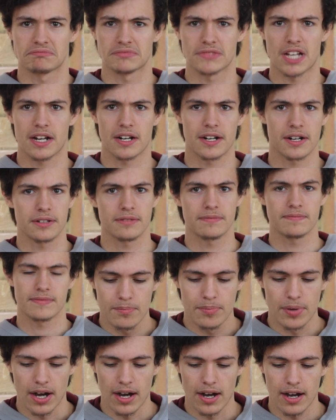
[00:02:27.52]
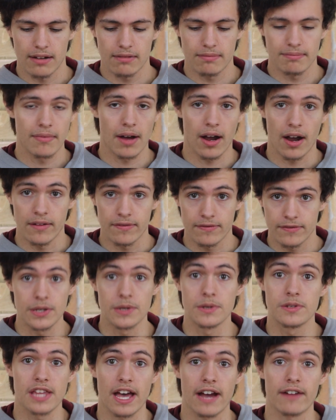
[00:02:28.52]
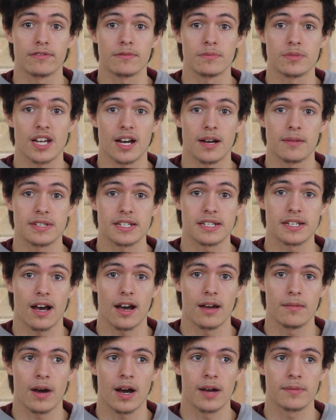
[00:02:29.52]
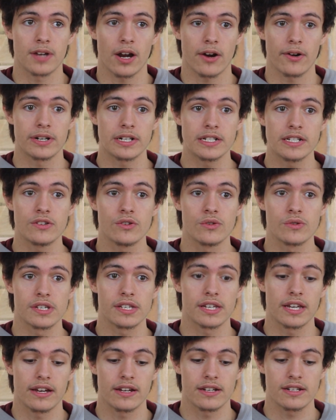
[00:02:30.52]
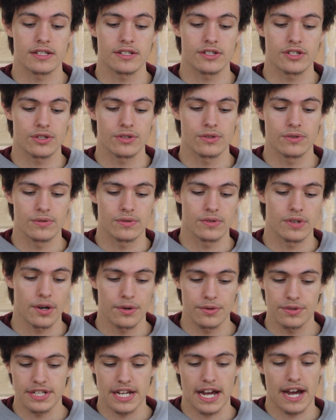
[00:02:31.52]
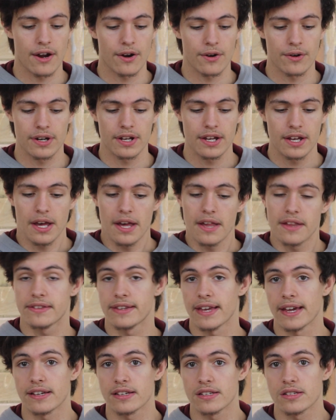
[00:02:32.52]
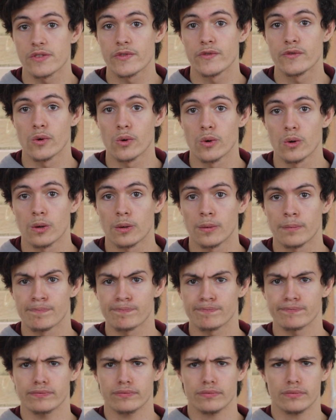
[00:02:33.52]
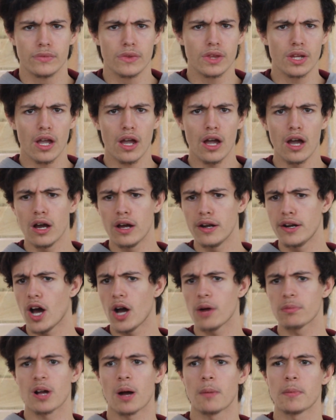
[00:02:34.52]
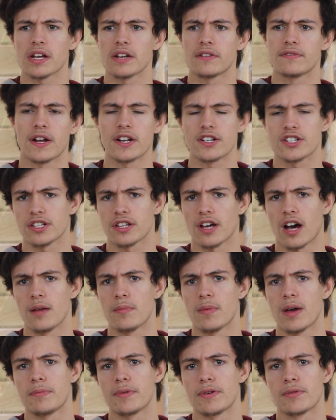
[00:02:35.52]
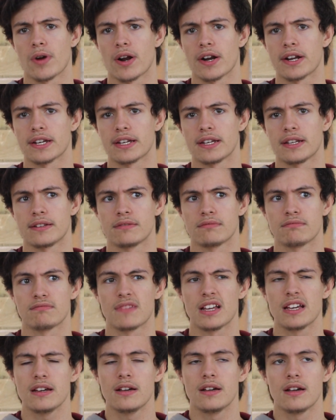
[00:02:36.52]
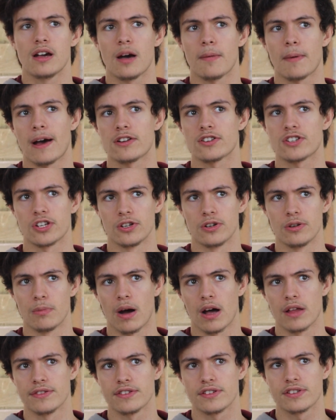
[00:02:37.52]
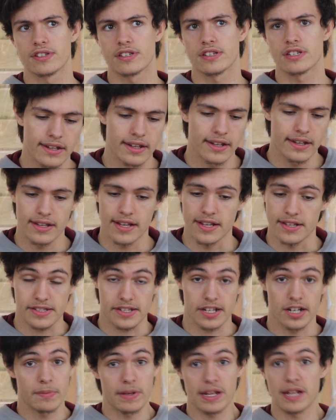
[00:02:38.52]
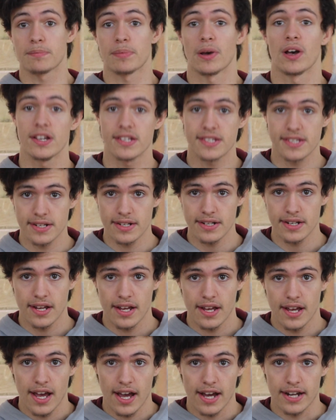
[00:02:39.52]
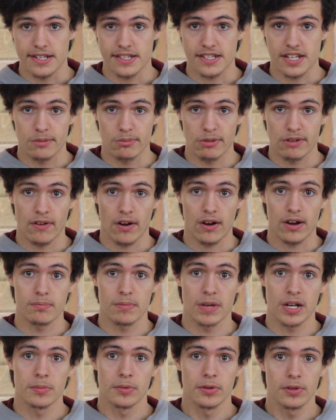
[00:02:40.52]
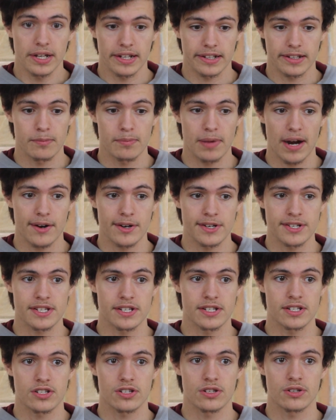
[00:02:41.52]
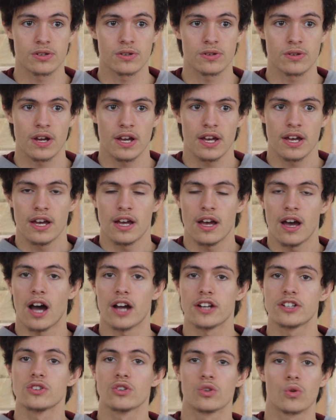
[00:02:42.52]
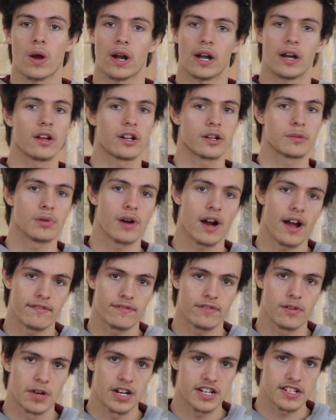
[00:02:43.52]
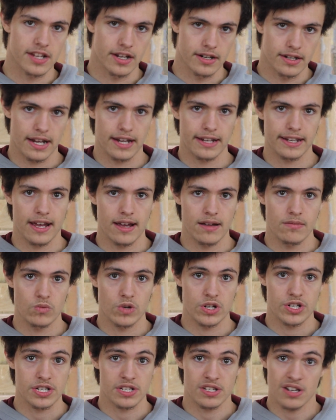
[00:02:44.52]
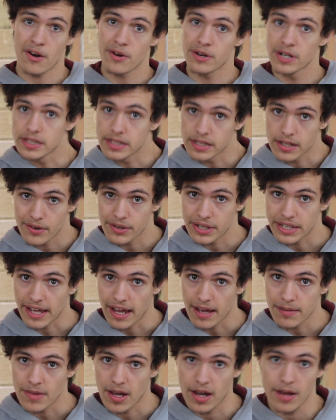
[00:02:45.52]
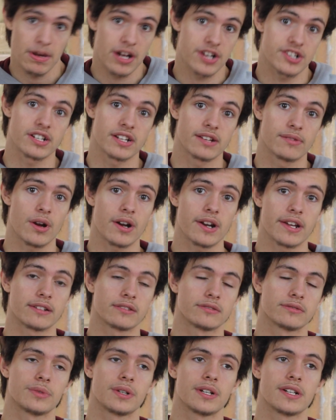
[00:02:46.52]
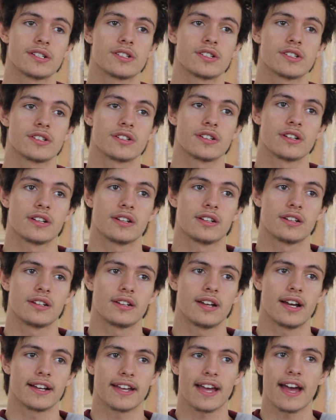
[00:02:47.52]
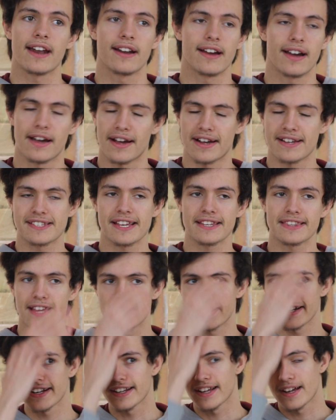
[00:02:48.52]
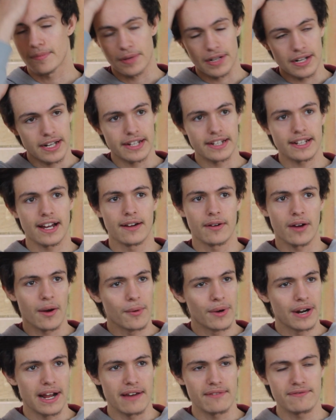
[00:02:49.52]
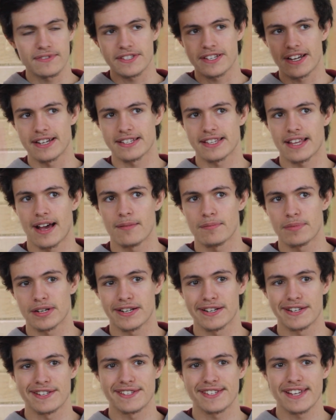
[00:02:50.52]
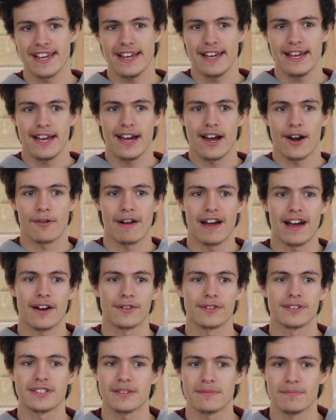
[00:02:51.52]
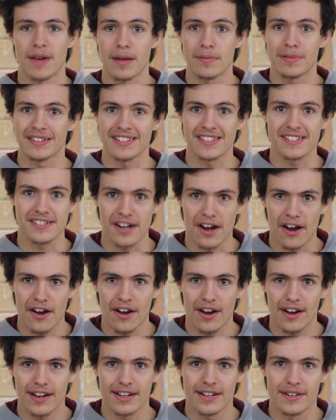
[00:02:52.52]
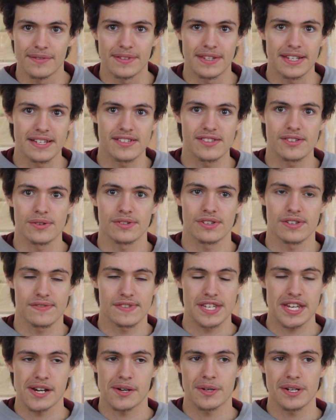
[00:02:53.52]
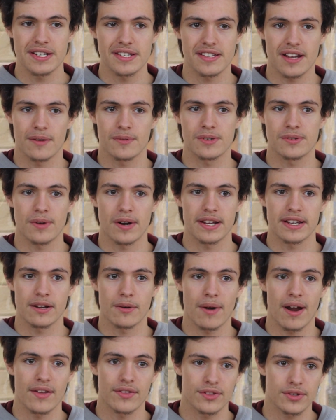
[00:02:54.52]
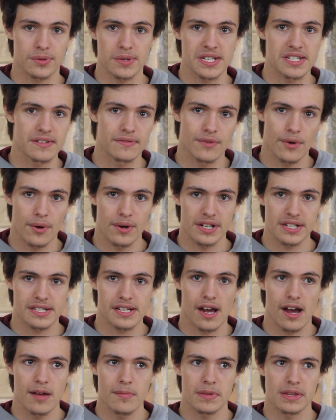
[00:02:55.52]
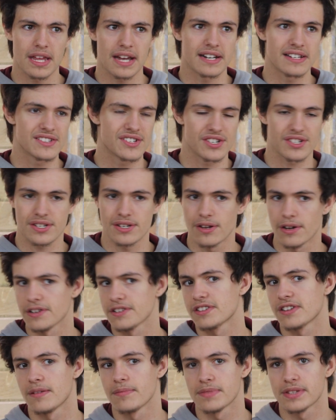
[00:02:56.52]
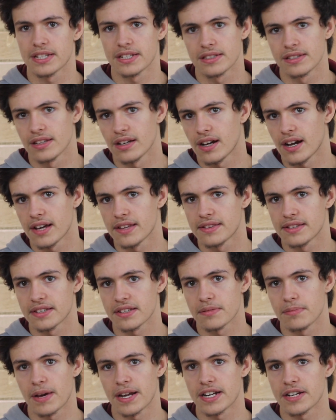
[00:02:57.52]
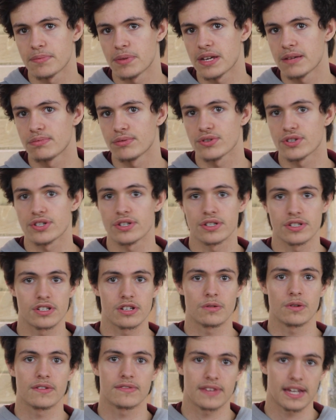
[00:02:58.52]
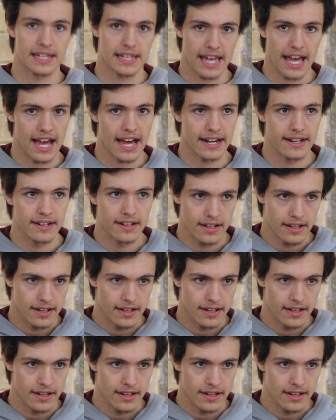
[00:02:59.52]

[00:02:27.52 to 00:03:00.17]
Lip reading: I don't know, but I've used that from time to time. I'm currently using it to note down things for an upcoming adventure that I may be running in about 2 months. It's going to be in person, and it's going to be very minimal in comparison to, I do quite a lot of prep for my Sunday game, which is currently the only game that I'm actually running, which, again, I said that earlier, but like I want to emphasize that because around maybe the start of these sorts of series, I was running around 3 to 4 at a time, and that is just not something that I think many people should do if they can.